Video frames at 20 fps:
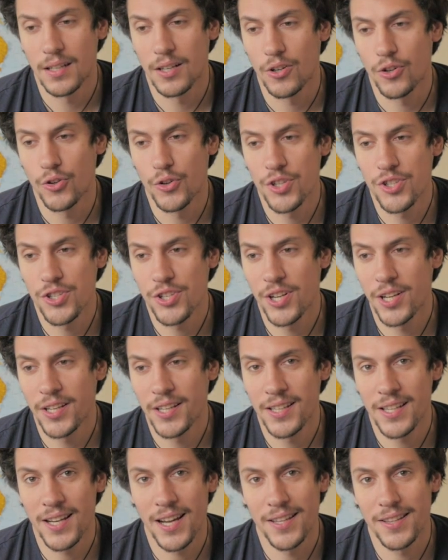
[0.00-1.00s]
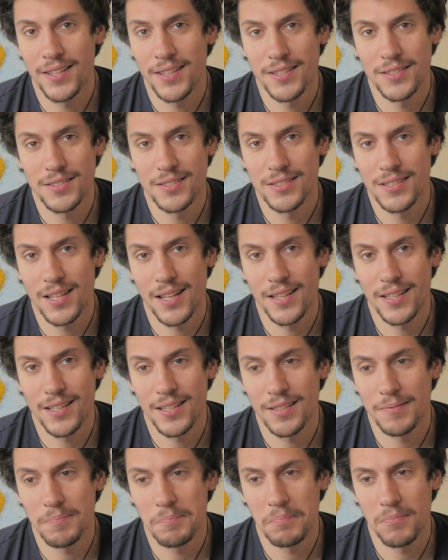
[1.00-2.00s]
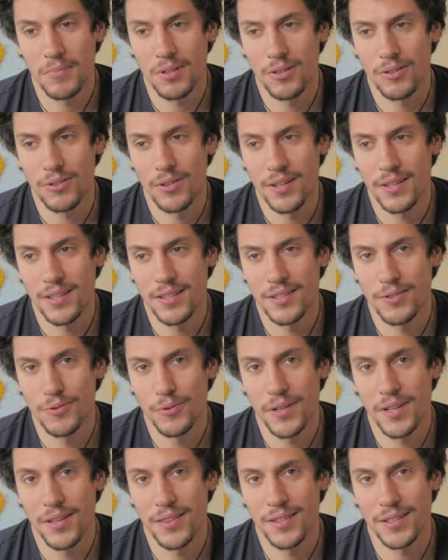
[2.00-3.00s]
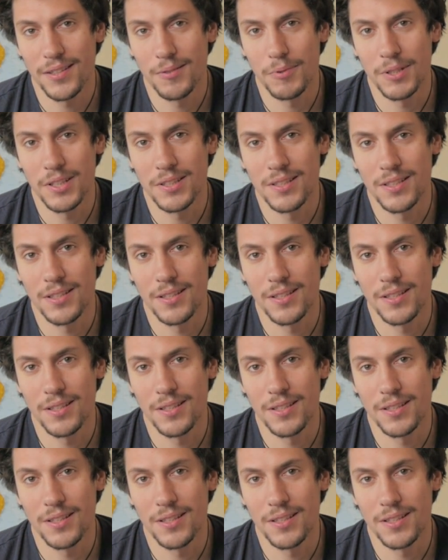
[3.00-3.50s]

Originally, I didn't study or I didn't do anything with